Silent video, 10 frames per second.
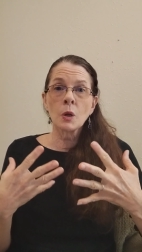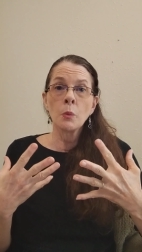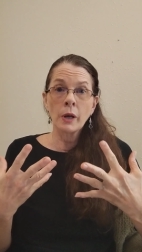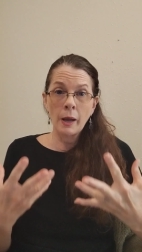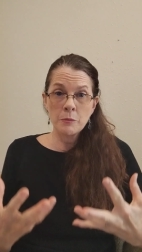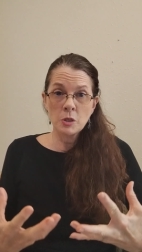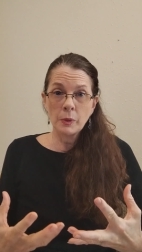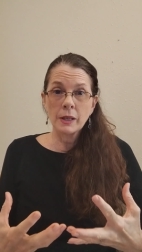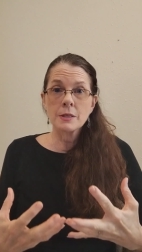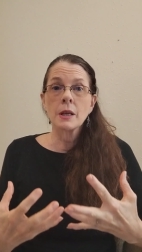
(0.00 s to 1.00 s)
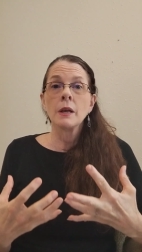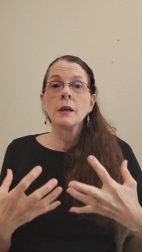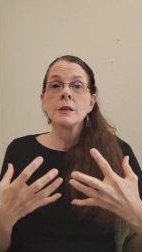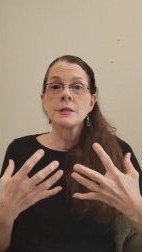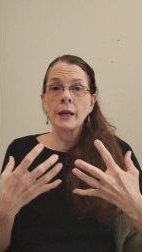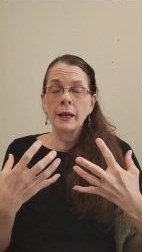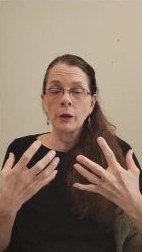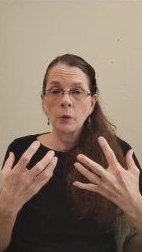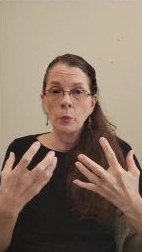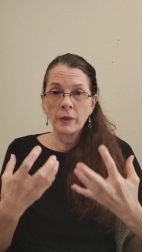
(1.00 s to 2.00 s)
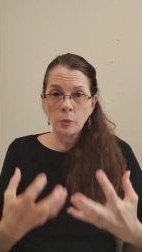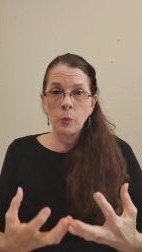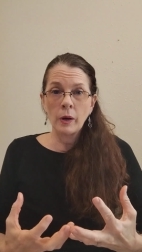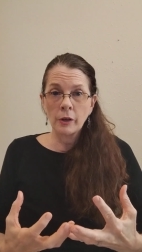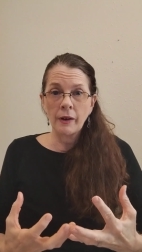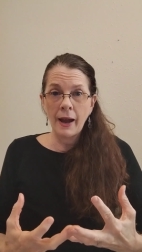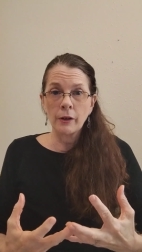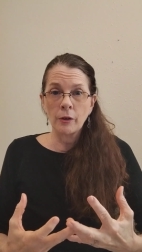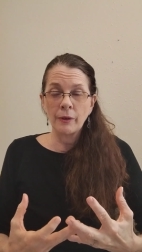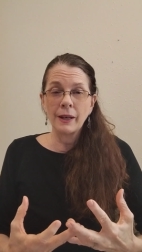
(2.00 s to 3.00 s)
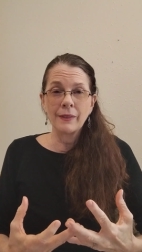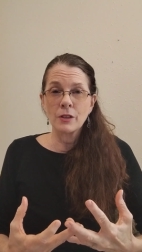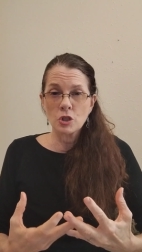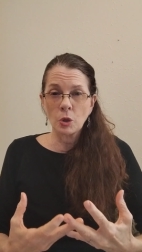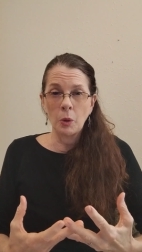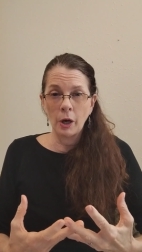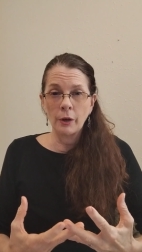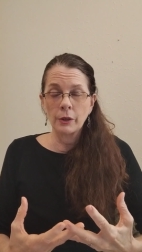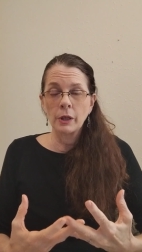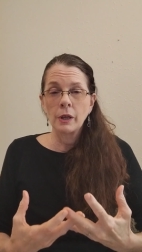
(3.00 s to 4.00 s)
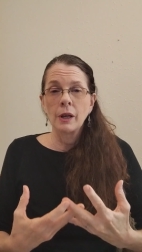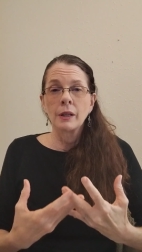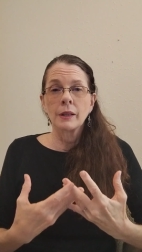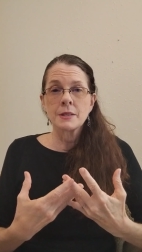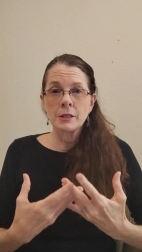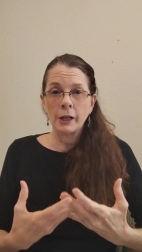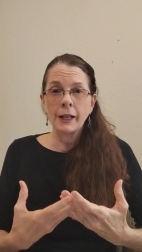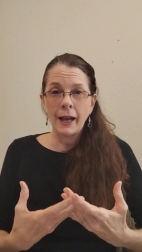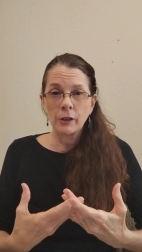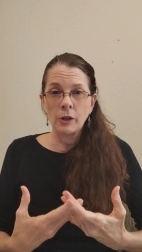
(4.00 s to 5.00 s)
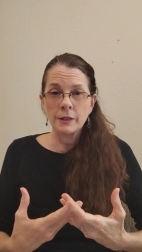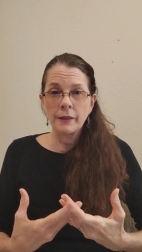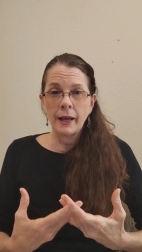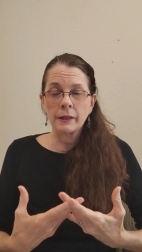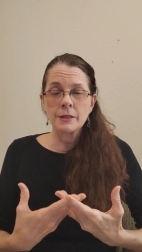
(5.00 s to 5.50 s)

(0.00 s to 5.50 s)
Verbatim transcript: What I'm doing is saying, with where you're at already that's so hard, let's not add on to that.